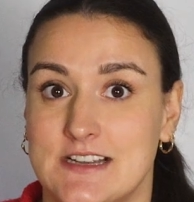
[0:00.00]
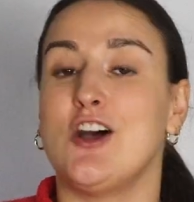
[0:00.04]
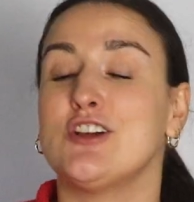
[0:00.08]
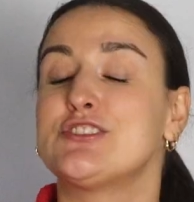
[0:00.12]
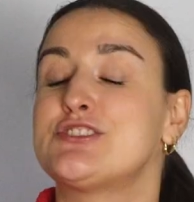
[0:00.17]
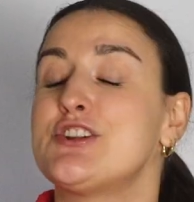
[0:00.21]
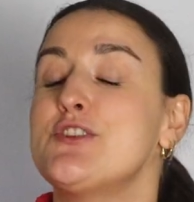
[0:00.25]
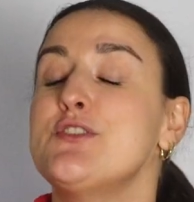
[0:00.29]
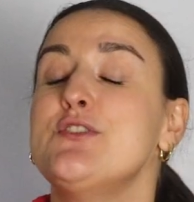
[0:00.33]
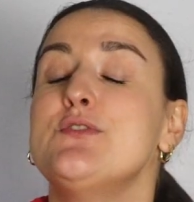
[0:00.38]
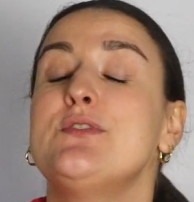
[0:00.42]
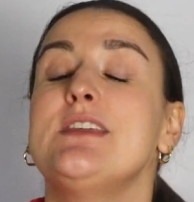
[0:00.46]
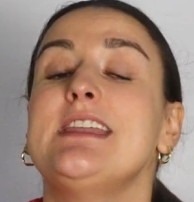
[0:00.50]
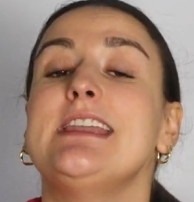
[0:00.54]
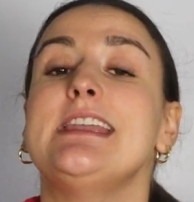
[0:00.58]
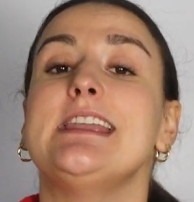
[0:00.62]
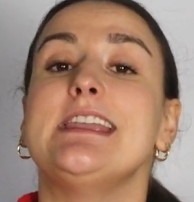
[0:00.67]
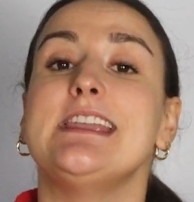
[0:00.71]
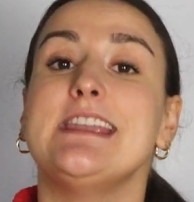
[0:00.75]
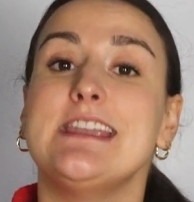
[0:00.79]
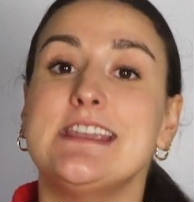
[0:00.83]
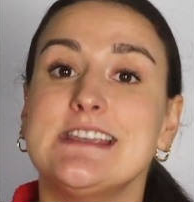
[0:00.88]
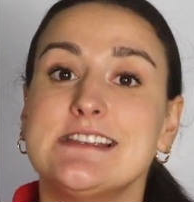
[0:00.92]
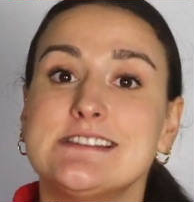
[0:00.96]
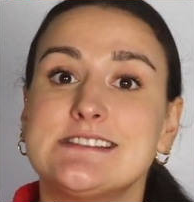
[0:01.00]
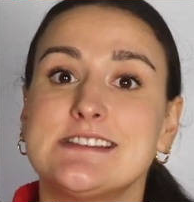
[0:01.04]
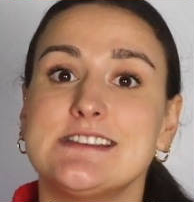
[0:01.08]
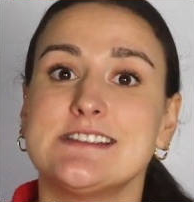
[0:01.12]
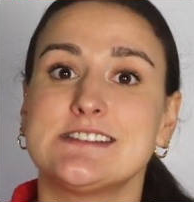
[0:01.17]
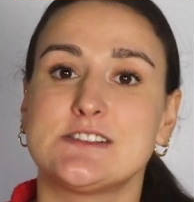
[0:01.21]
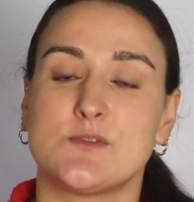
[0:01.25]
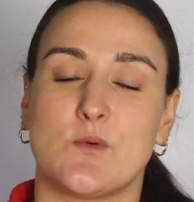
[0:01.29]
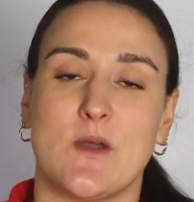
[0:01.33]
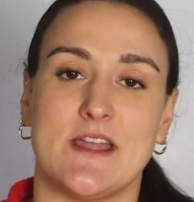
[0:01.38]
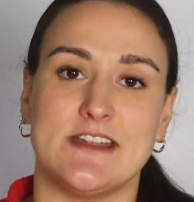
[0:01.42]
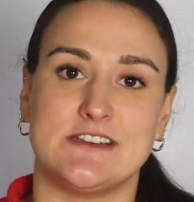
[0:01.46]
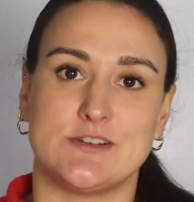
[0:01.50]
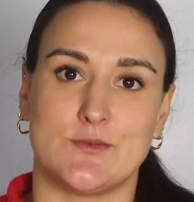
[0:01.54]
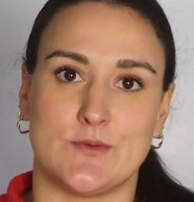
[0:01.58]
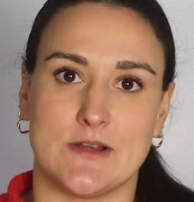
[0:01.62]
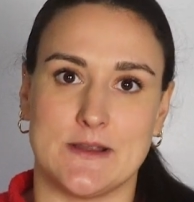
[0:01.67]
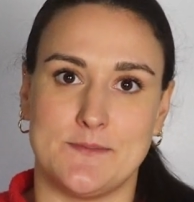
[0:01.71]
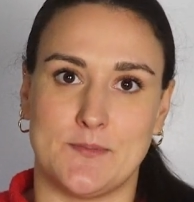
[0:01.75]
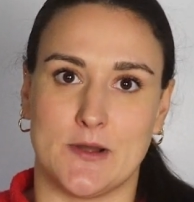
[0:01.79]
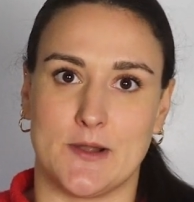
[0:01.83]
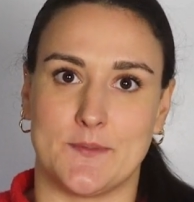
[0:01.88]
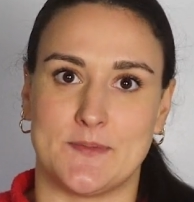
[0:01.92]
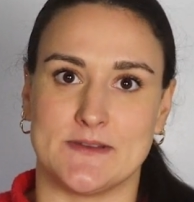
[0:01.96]
I'll show you the easiest way to
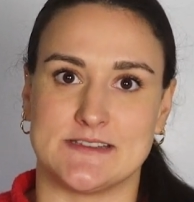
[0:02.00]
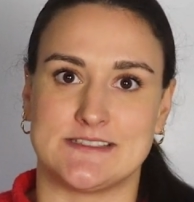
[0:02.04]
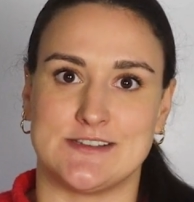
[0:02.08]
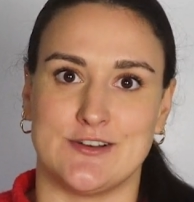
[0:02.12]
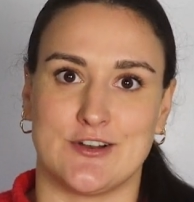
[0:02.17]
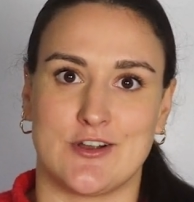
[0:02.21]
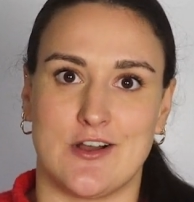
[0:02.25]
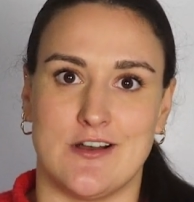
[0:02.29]
repurpose your